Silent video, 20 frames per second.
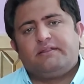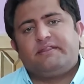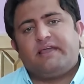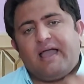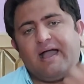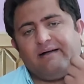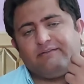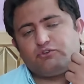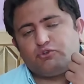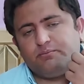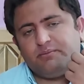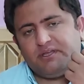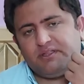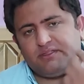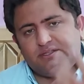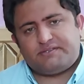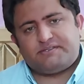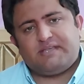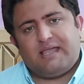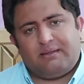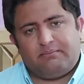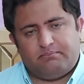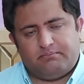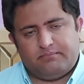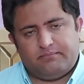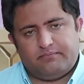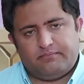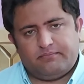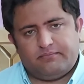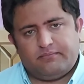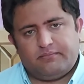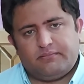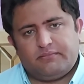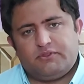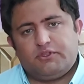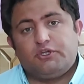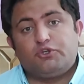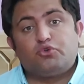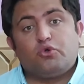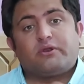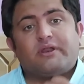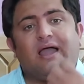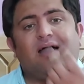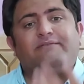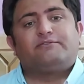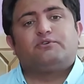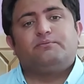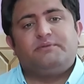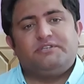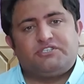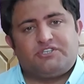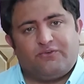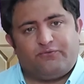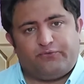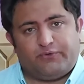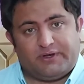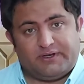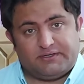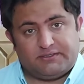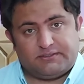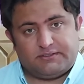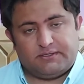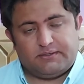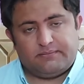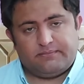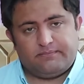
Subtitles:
they have to be the same. They don't have to be different.